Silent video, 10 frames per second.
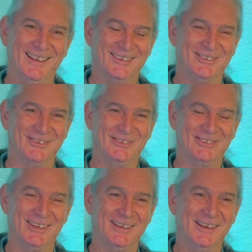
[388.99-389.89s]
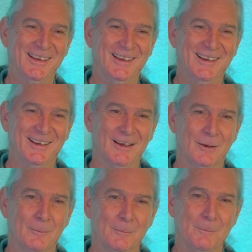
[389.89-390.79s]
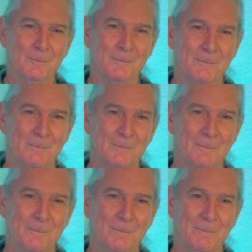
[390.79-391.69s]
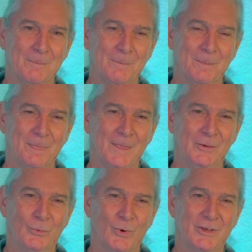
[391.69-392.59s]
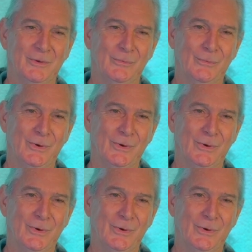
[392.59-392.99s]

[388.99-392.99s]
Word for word: as we say, um, you're working